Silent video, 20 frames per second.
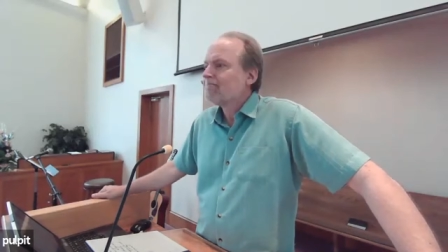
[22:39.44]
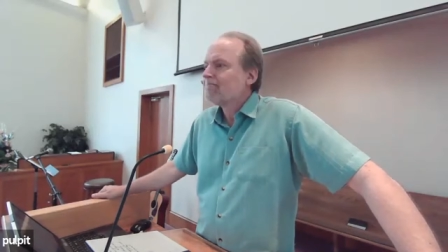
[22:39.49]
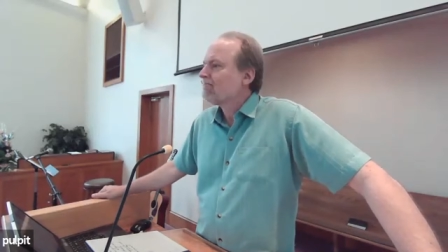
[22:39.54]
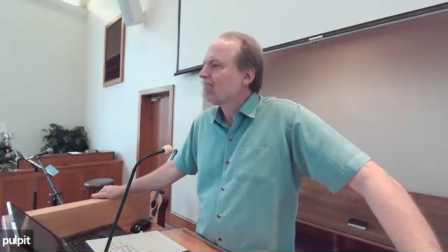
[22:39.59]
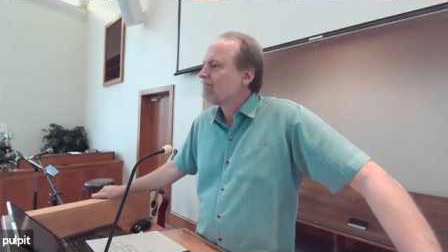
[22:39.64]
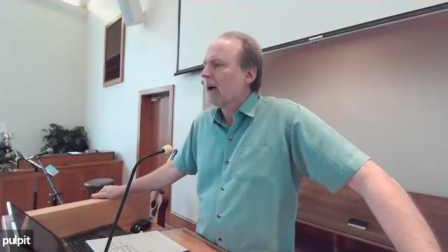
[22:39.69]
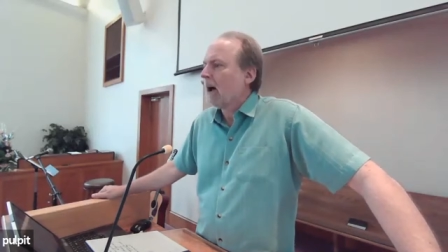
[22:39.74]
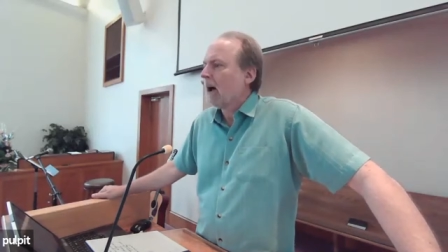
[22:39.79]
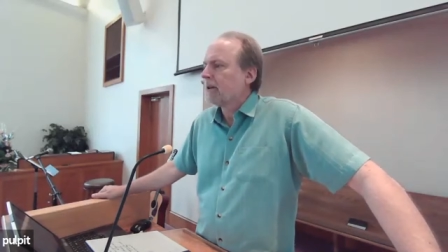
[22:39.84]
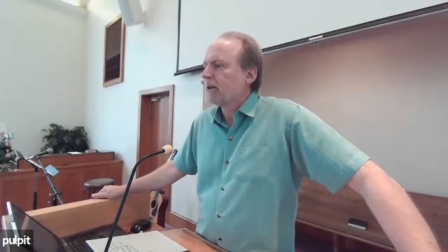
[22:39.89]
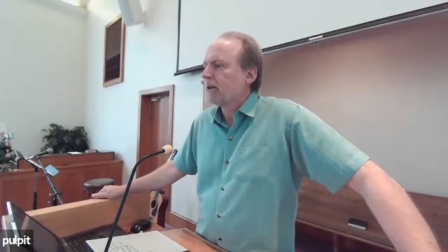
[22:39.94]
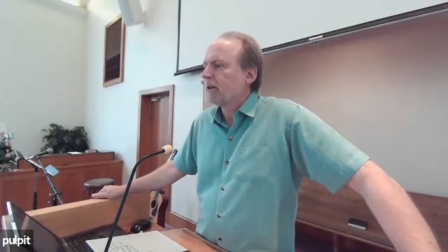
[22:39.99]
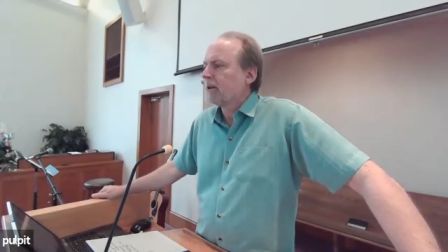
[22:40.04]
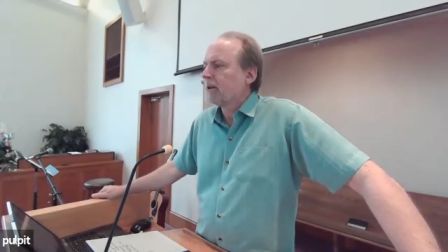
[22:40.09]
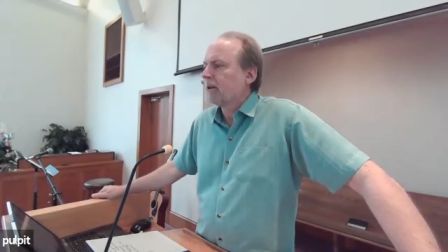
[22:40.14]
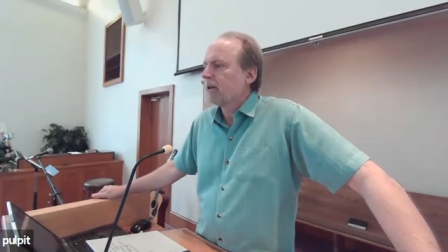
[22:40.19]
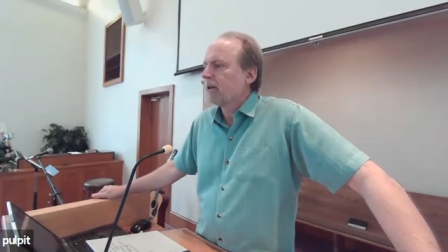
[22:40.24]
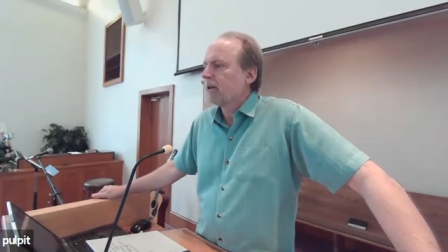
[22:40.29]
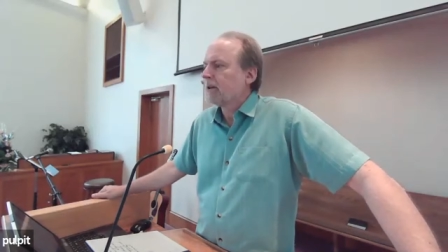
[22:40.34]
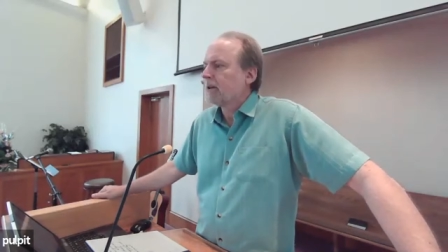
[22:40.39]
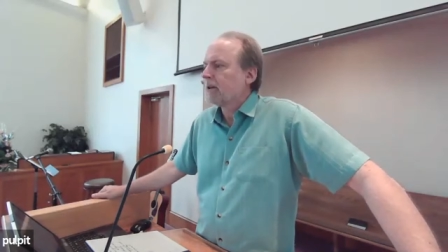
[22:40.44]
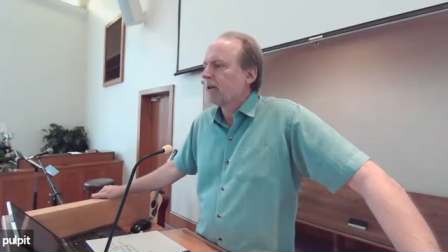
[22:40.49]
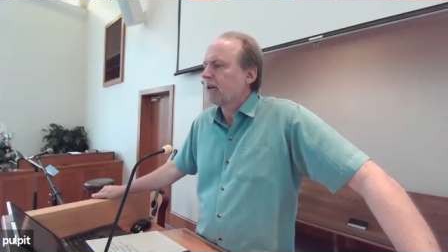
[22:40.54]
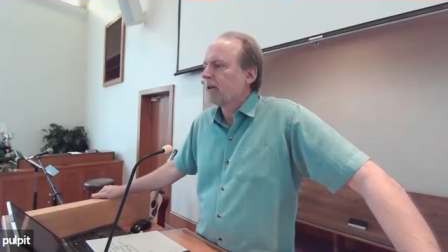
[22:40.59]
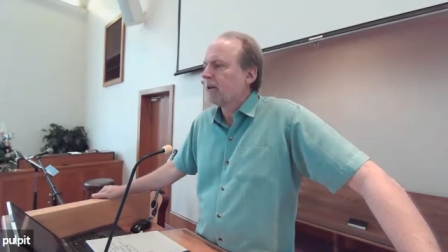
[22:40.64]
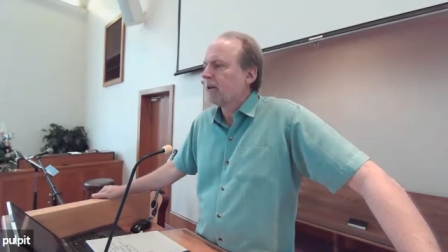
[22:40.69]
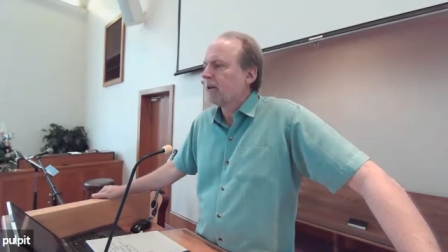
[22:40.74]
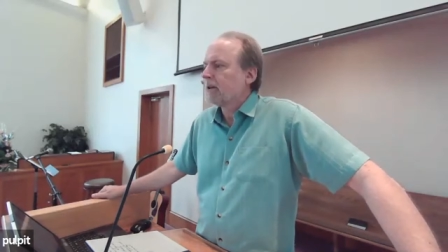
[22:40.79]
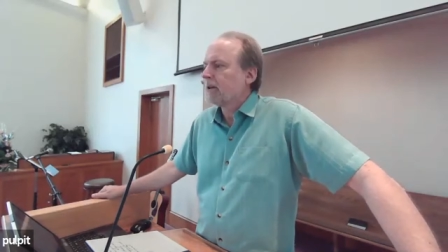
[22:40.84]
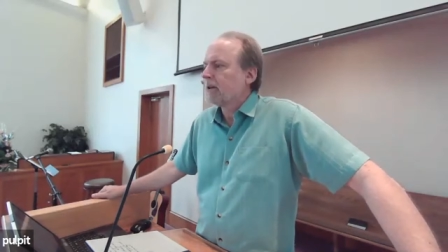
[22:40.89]
Yeah, you don't
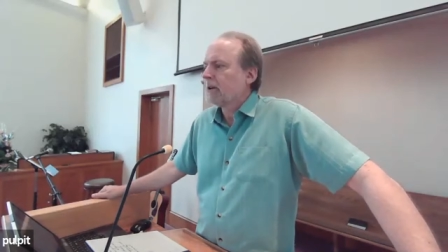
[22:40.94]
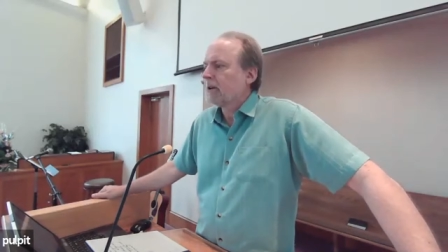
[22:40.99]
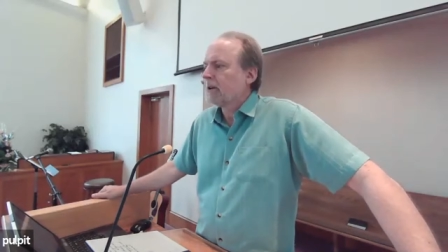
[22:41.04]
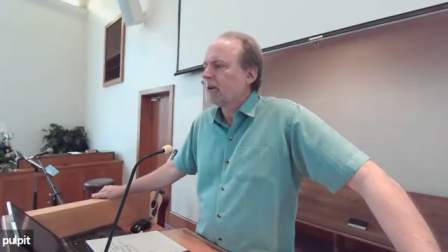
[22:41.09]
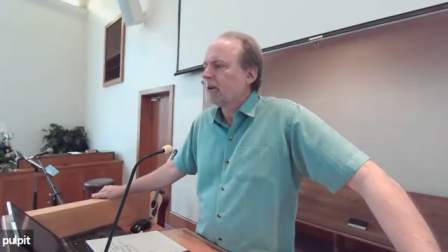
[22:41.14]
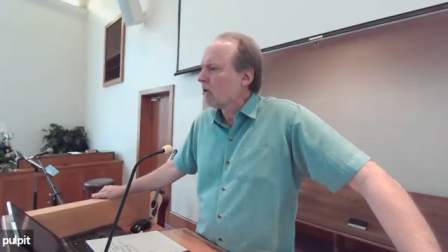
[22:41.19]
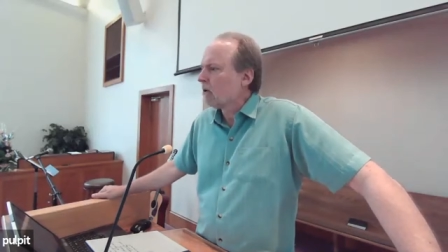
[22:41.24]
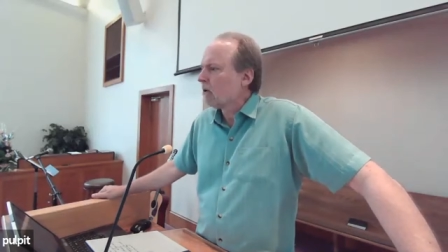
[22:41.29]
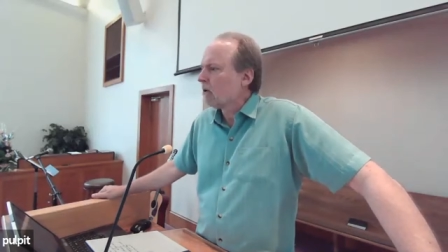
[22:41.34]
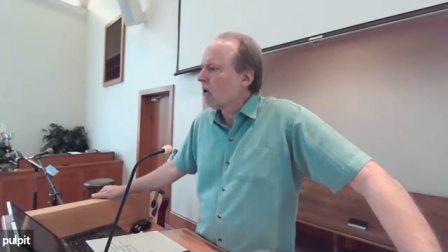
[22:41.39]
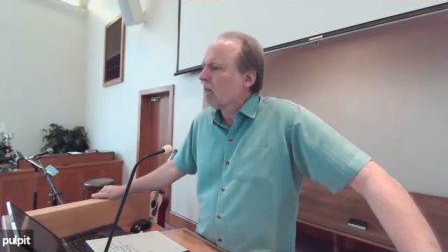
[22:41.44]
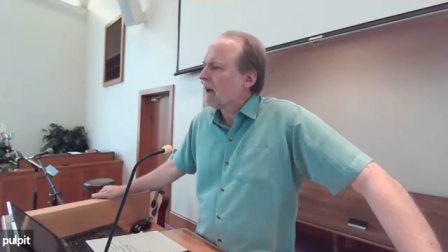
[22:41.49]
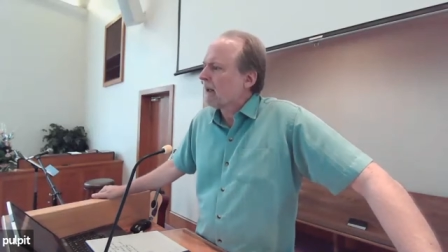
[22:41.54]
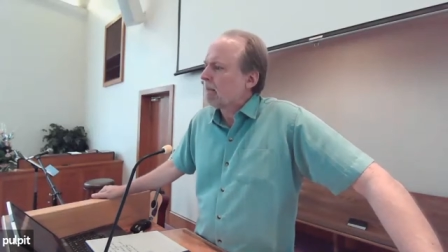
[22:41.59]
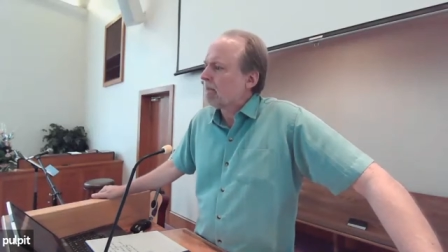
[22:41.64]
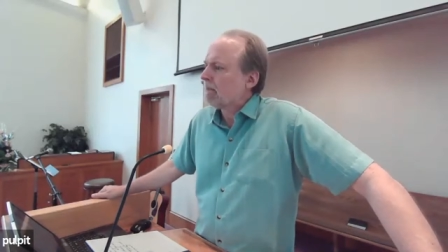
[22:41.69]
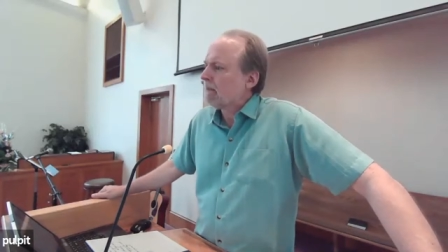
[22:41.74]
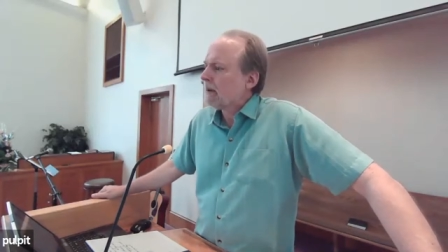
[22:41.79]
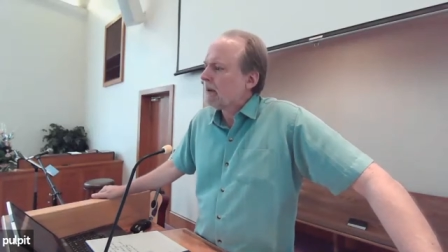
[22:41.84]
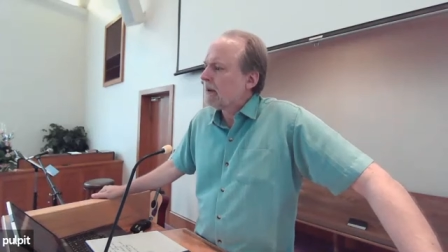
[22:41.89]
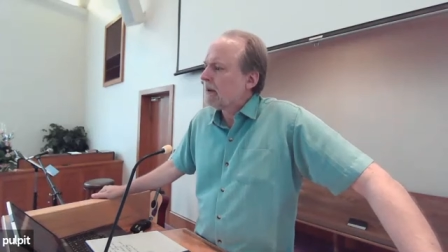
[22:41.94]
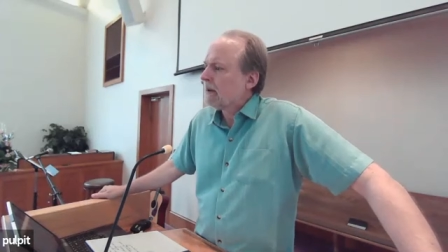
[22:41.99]
about him.